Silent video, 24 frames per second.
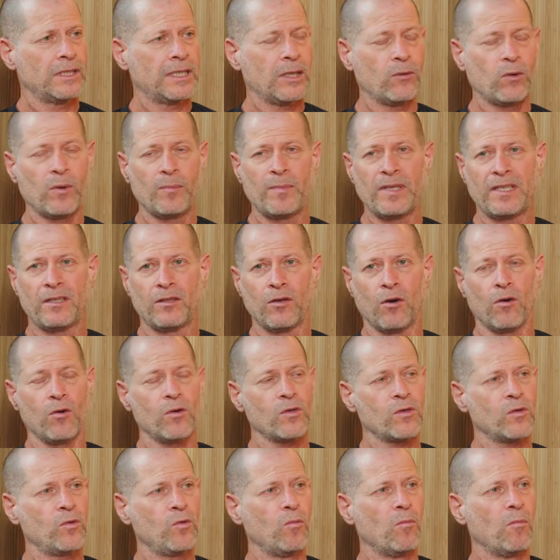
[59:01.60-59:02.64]
there will be
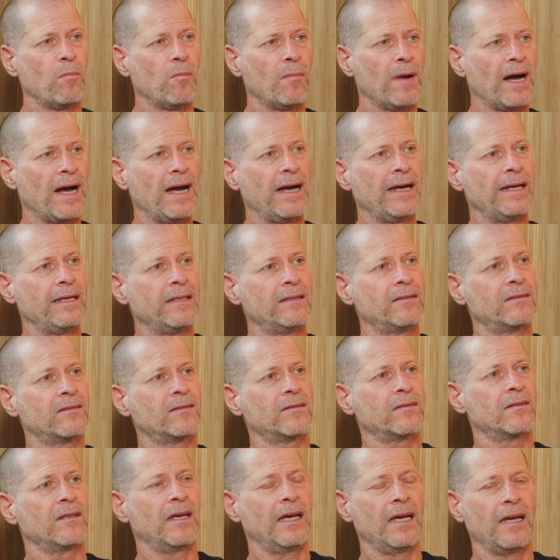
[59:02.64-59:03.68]
those who
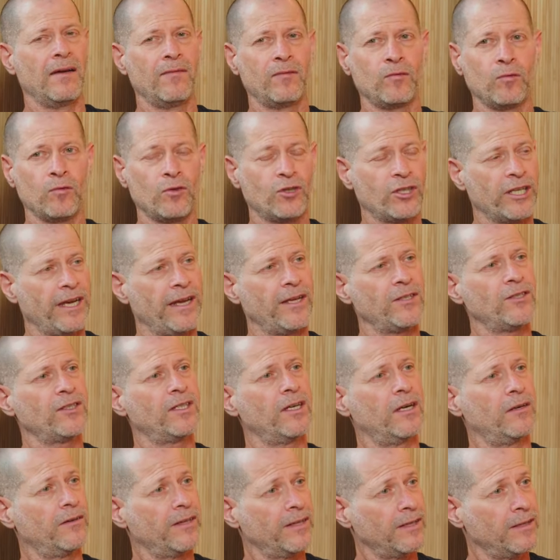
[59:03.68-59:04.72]
might have to
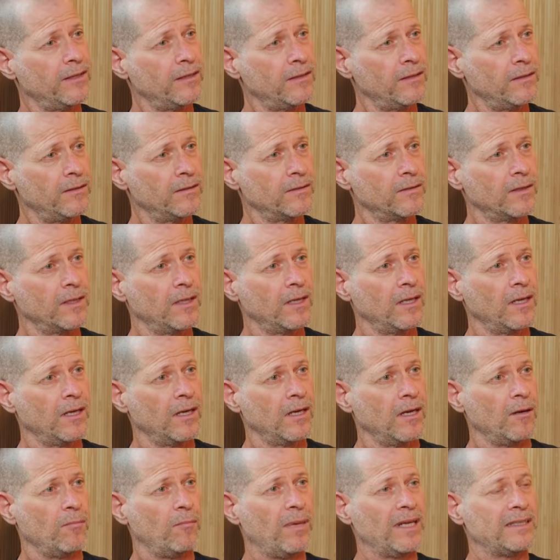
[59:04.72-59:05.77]
change career,
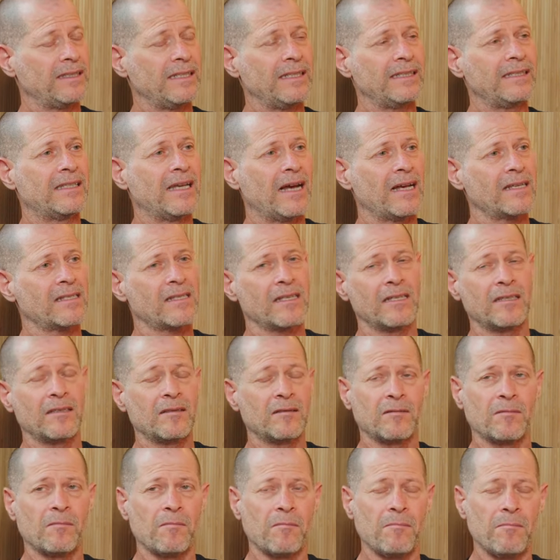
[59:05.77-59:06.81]
but it
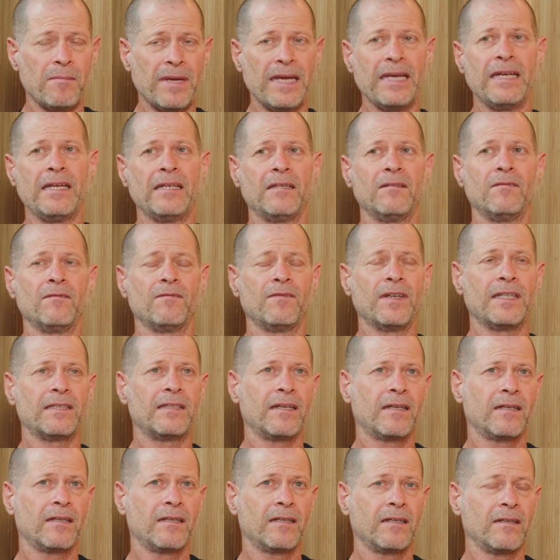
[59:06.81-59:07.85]
doesn't mean that
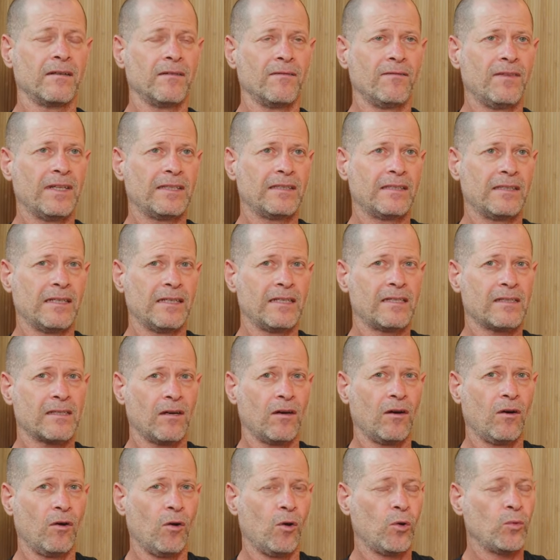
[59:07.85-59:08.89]
the, that
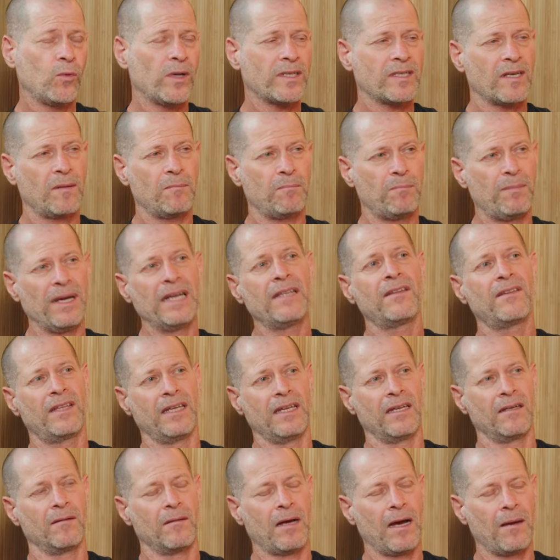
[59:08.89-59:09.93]
it's always a bad
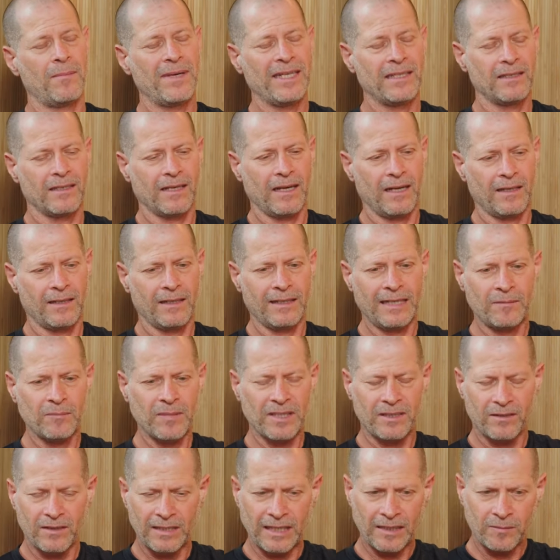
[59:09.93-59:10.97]
thing. I mean, I,
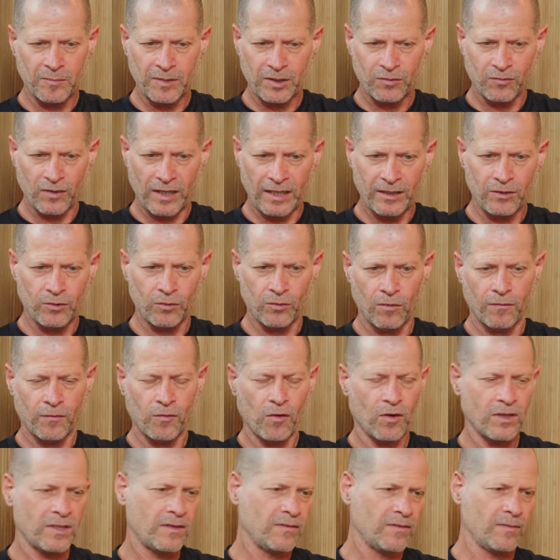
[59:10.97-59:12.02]
let me let me try to.
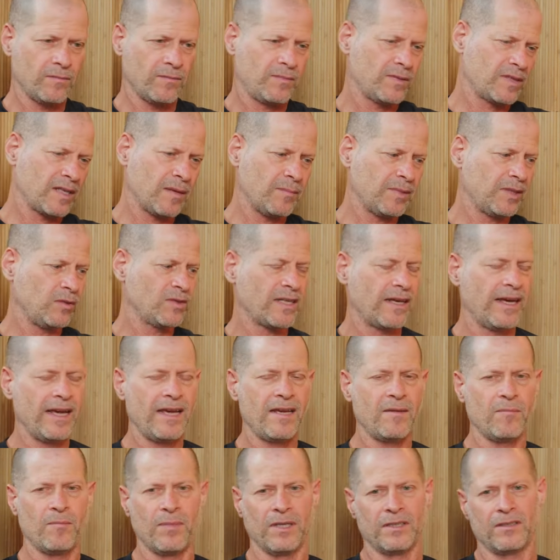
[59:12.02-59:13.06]
Of course, if somebody say,
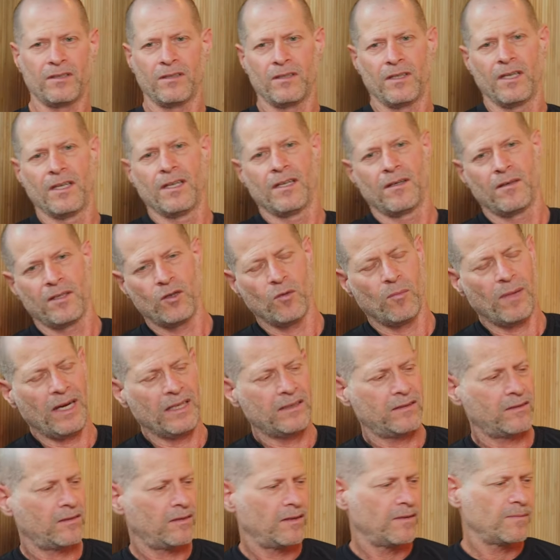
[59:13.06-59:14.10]
"Hey, but you
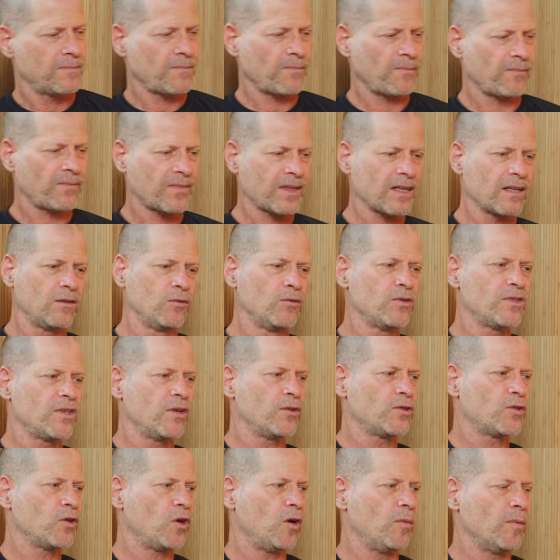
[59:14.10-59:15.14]
might
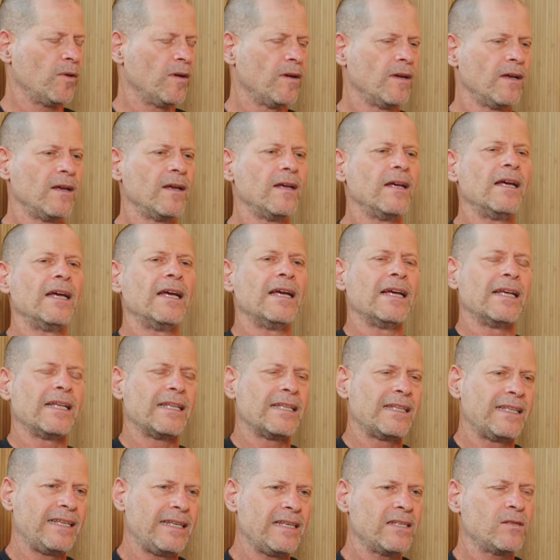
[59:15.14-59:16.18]
lose your job,"
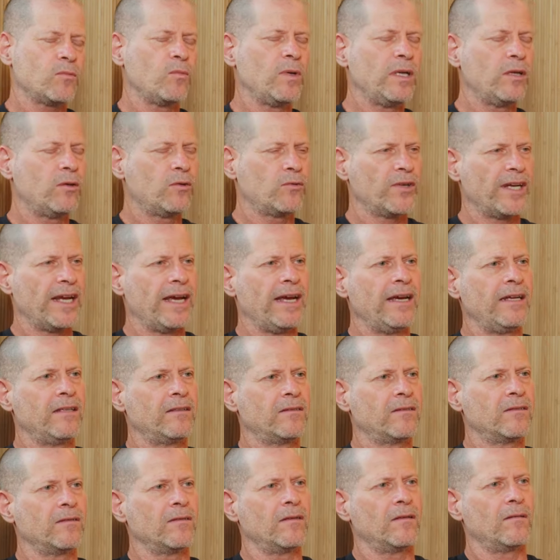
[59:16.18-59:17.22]
this will
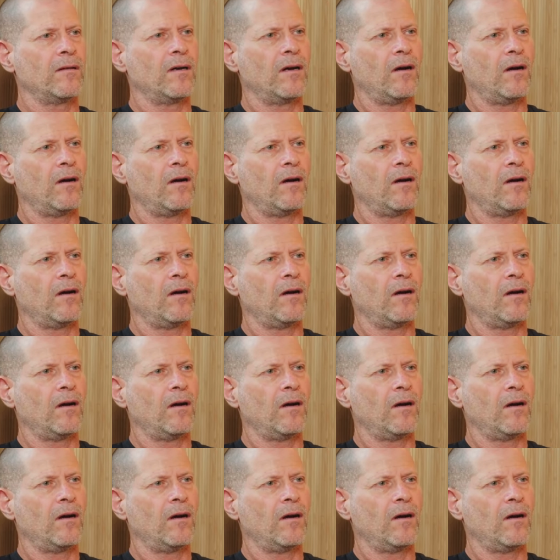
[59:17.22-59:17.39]
create